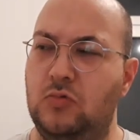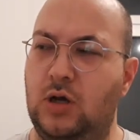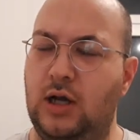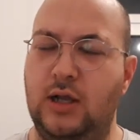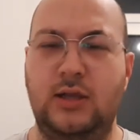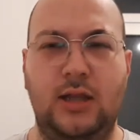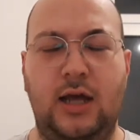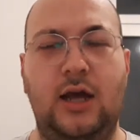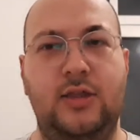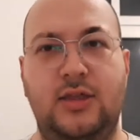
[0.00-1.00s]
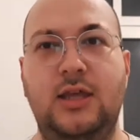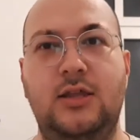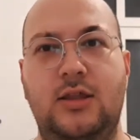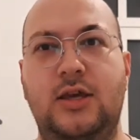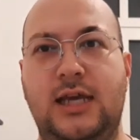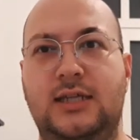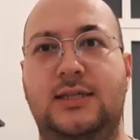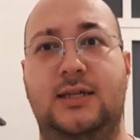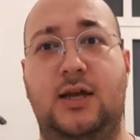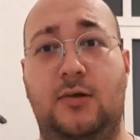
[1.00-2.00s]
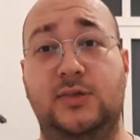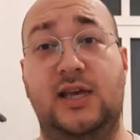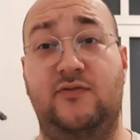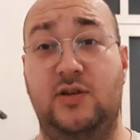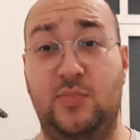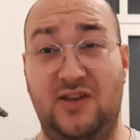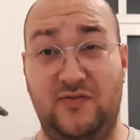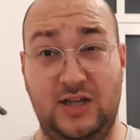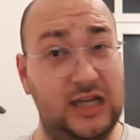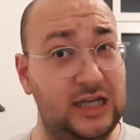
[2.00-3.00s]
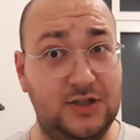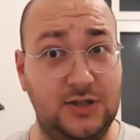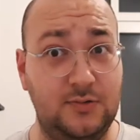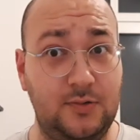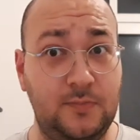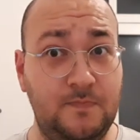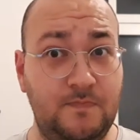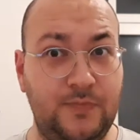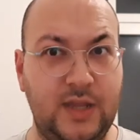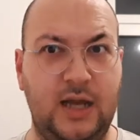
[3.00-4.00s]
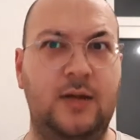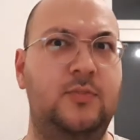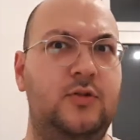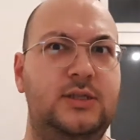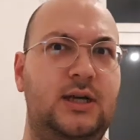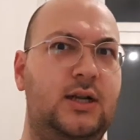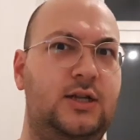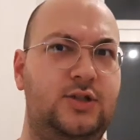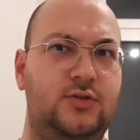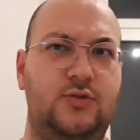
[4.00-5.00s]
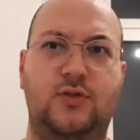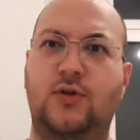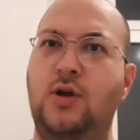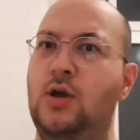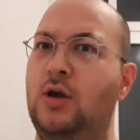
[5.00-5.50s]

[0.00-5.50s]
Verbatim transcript: I, like I think that yesterday I was having a bit of an issue and I'm not entirely sure